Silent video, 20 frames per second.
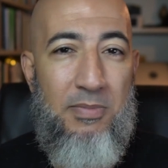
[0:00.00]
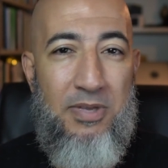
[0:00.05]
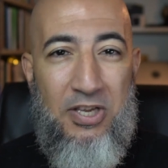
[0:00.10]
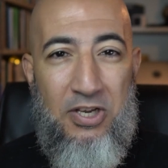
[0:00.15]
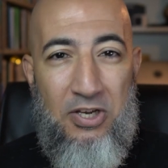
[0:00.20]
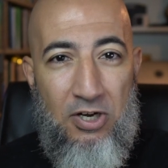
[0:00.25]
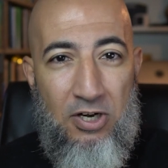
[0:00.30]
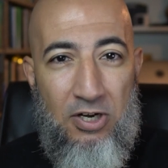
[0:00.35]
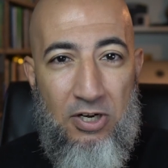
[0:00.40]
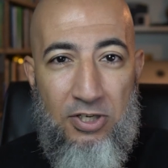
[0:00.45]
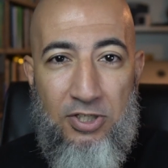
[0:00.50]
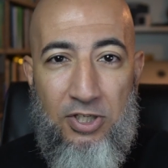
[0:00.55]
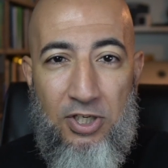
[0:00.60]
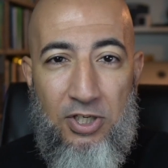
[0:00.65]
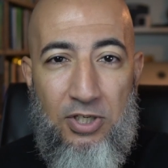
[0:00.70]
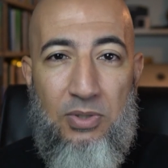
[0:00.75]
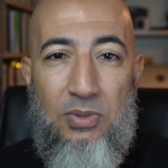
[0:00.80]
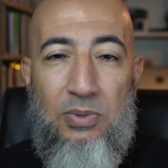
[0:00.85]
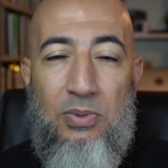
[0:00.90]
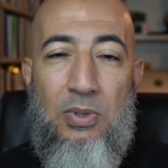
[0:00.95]
encouraging
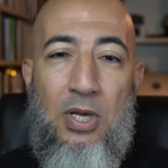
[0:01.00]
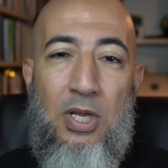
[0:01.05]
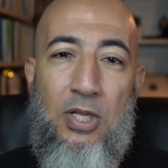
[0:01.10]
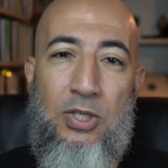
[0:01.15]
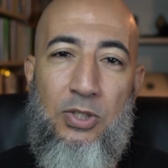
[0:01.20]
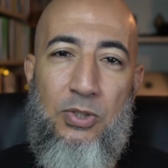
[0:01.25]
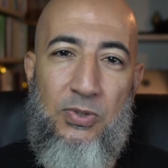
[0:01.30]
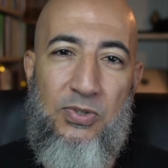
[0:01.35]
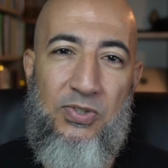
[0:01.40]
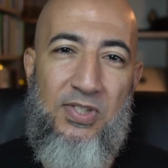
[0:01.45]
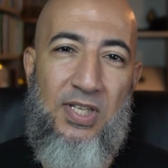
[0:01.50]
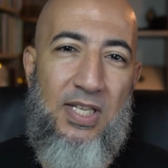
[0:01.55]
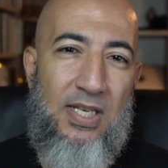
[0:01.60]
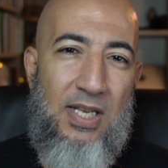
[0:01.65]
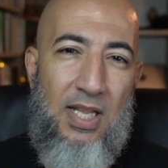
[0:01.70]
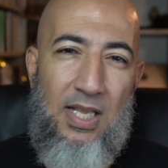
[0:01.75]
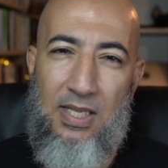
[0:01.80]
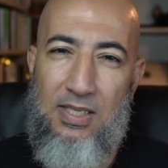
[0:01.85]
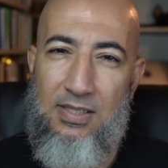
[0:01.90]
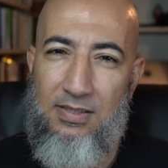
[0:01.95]
you to sin
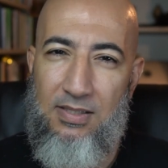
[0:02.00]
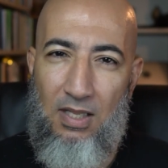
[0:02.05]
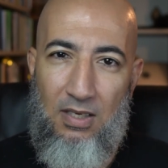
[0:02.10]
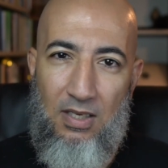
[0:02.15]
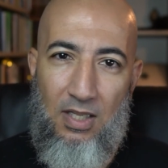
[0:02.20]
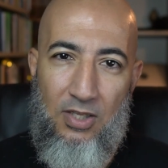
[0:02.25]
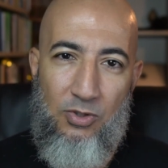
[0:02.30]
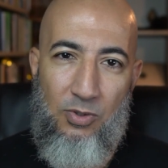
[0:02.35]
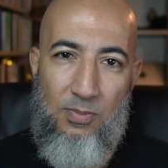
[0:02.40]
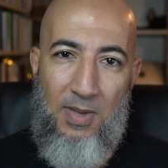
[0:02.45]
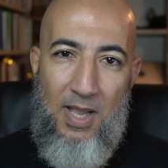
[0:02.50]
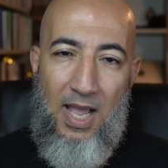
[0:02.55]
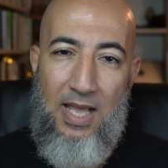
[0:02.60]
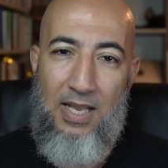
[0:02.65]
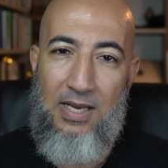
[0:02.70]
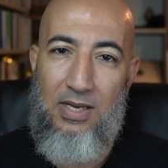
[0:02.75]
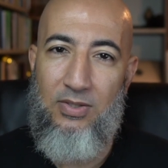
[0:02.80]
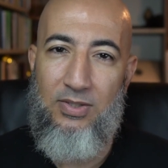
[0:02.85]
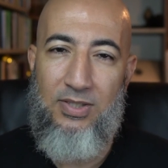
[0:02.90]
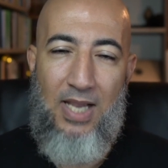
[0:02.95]
against Allah
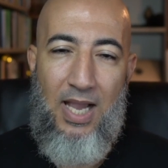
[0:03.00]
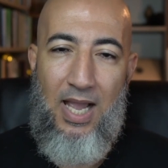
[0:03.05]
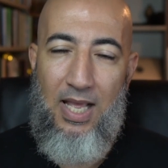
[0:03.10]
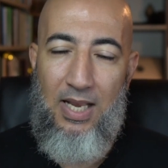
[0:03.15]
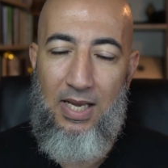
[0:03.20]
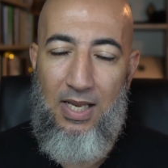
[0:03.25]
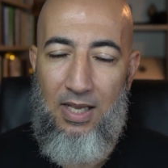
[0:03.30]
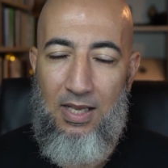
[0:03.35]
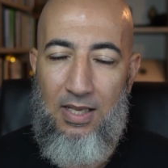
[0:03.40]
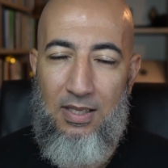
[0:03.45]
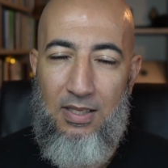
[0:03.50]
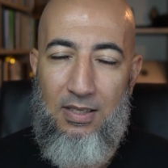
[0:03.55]
subhanahu wa ta'ala,